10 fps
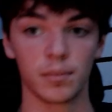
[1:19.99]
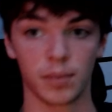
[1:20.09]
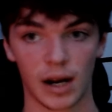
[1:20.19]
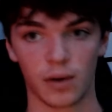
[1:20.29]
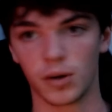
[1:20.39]

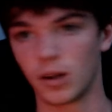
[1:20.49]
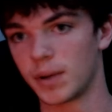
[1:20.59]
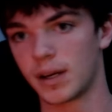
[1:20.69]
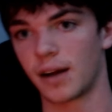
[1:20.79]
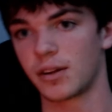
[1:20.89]
But I will
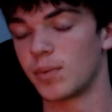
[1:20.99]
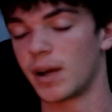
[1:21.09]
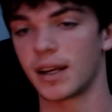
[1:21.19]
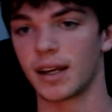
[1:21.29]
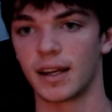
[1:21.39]
be
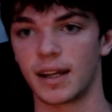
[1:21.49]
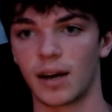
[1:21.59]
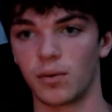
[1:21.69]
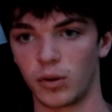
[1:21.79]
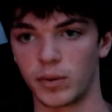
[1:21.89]
documenting it, and I
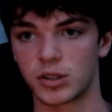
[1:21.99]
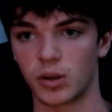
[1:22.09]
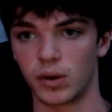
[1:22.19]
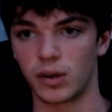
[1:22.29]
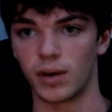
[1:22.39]
will be
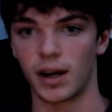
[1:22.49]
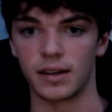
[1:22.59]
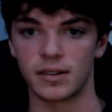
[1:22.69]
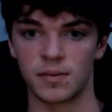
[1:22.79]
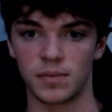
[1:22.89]
showing you guys